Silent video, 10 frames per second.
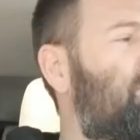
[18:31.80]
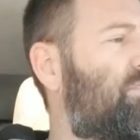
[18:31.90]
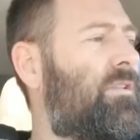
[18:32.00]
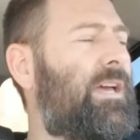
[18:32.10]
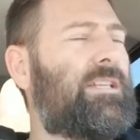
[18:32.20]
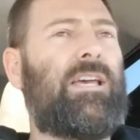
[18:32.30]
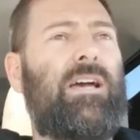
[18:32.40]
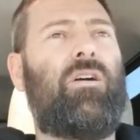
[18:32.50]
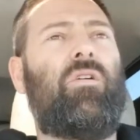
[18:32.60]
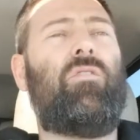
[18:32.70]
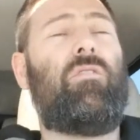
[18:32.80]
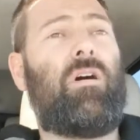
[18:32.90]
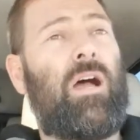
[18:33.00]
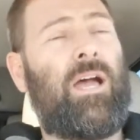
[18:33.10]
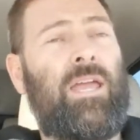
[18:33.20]
so that's how
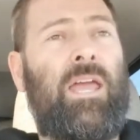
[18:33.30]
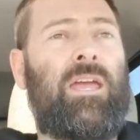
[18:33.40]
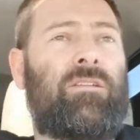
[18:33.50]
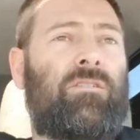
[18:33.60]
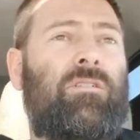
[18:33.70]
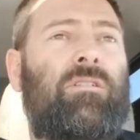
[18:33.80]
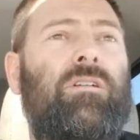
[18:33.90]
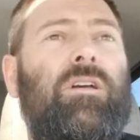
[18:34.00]
I handle,